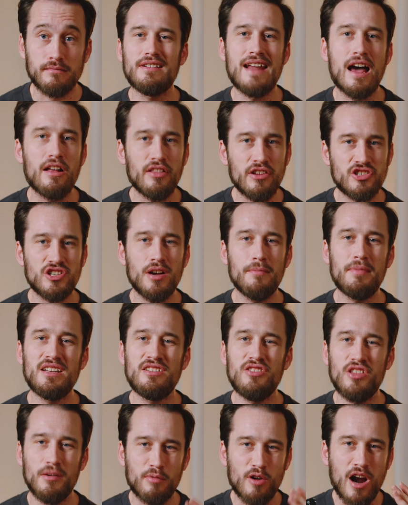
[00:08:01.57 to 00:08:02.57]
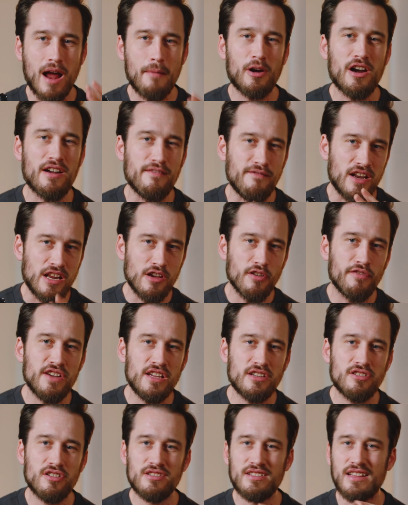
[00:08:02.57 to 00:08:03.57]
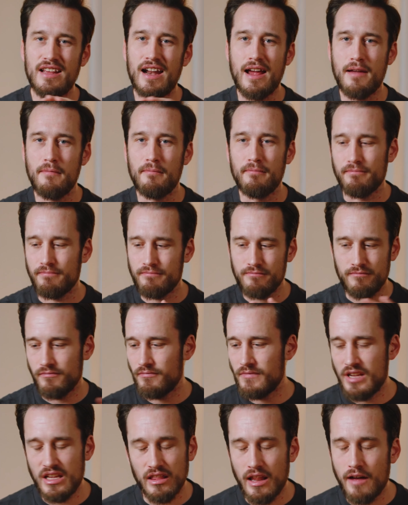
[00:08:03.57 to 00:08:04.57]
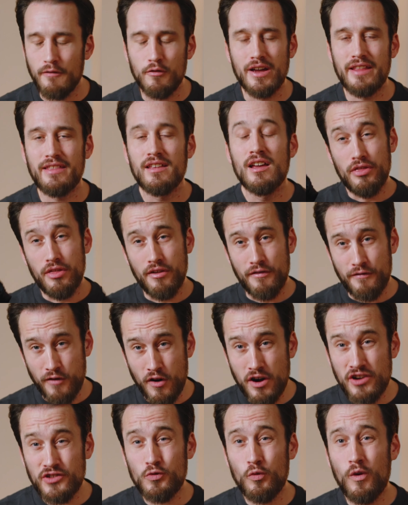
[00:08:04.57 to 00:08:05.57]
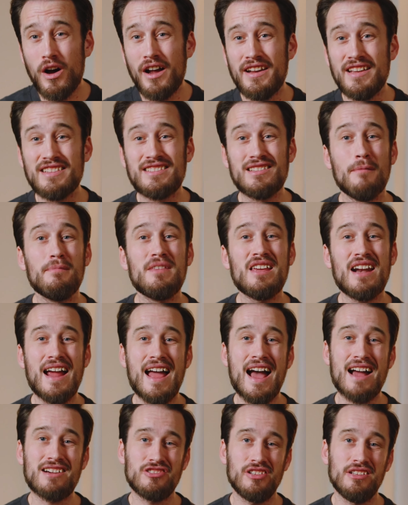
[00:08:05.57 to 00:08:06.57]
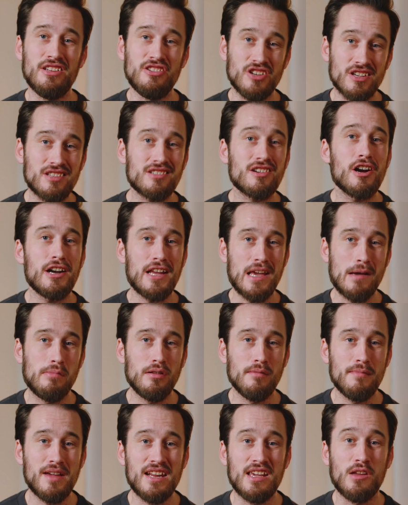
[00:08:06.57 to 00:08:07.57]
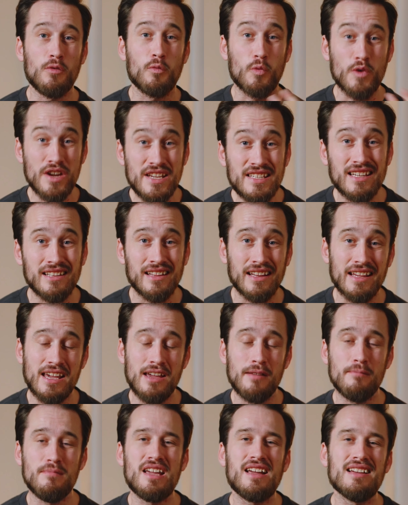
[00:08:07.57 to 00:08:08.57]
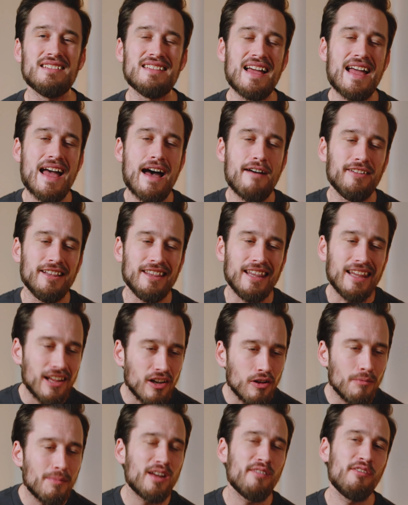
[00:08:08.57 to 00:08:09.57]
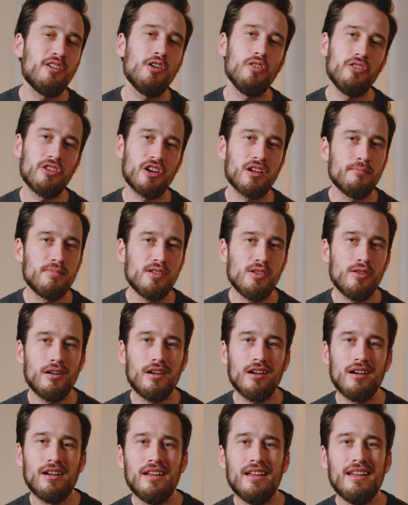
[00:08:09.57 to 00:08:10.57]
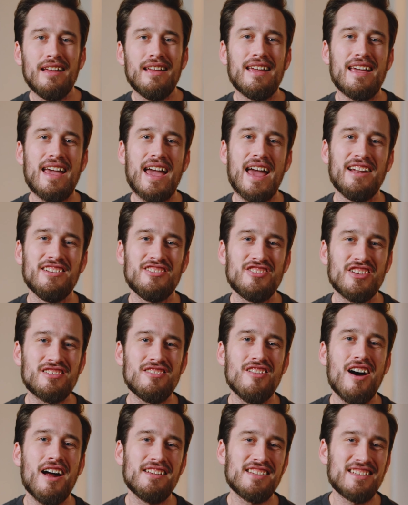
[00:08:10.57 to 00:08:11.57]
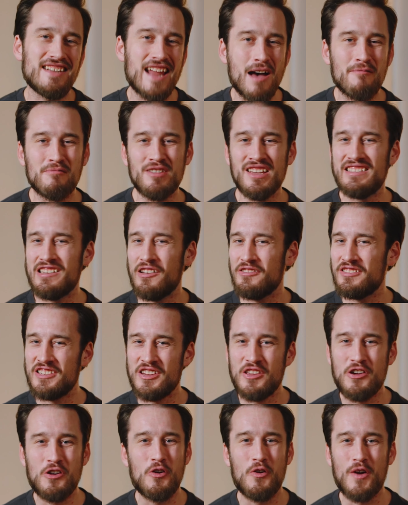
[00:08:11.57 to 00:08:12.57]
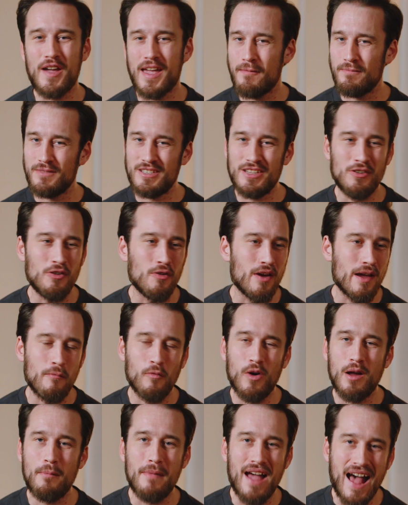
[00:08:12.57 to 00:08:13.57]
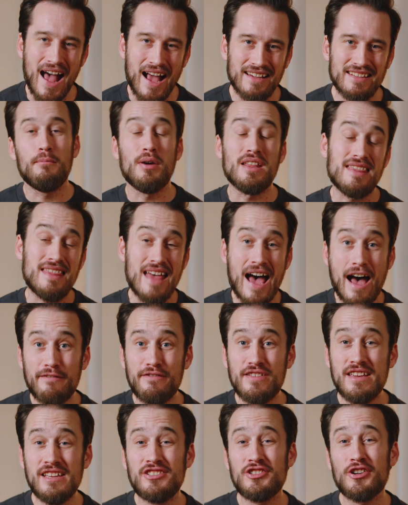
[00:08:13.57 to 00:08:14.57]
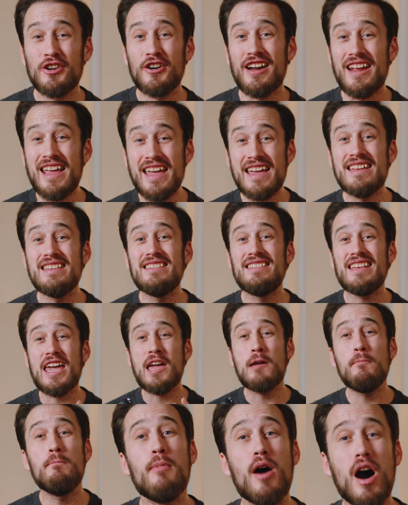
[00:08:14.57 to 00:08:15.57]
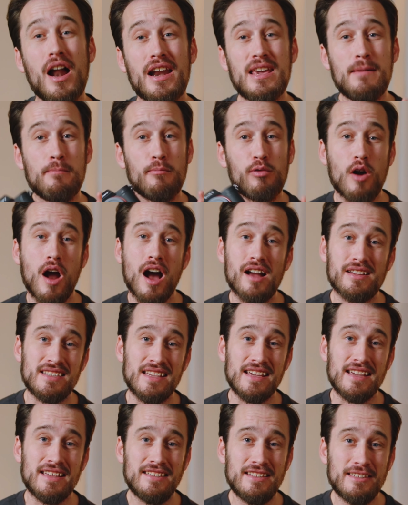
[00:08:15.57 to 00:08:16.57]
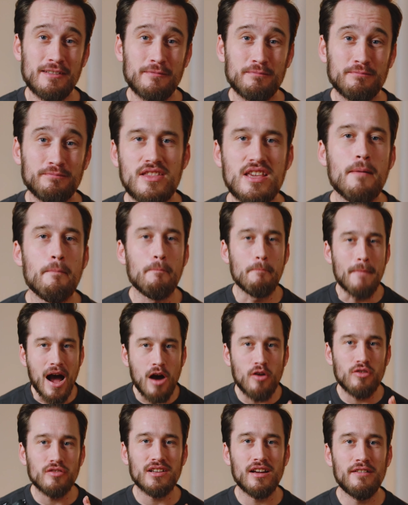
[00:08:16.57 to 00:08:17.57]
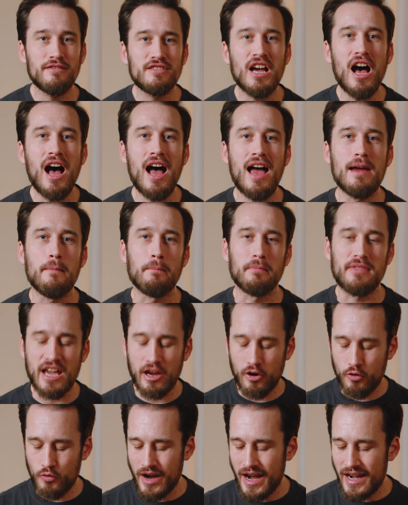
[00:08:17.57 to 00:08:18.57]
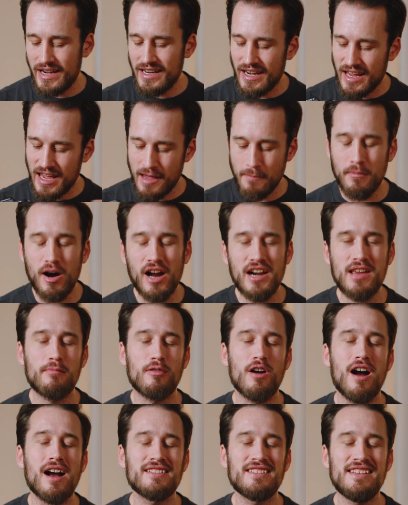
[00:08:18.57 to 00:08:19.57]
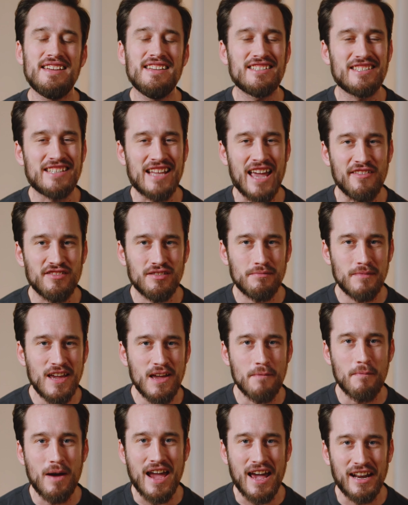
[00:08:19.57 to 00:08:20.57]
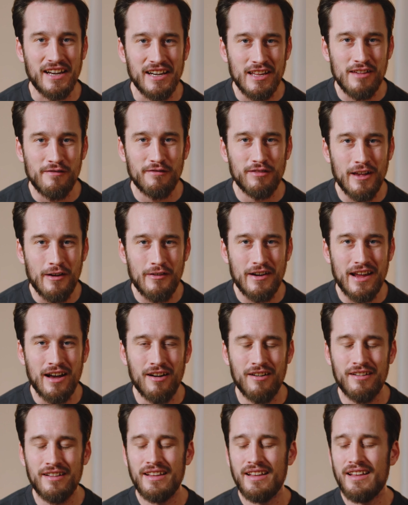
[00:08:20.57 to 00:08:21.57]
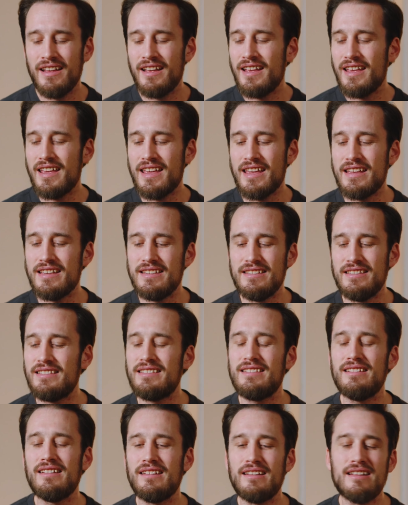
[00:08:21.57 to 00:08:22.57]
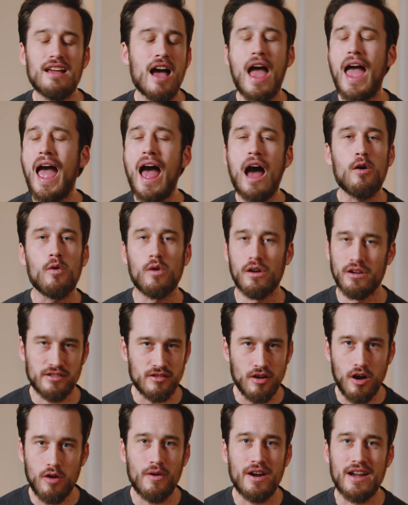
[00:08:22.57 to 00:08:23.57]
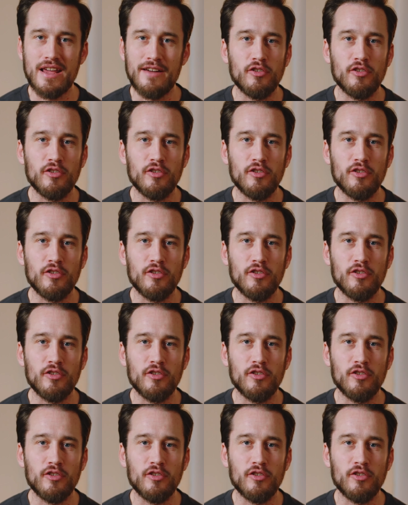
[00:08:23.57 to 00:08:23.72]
Now let's jump into the primary video features that I'm in love with. The first one is something I actually just started implementing recently because I have a little bit of an older computer and it's just not as snappy as those new M2, M1 Max, but that feature is in-body proxies. The amount of time that creating in-body proxies saves me in my editing flow now is hours already.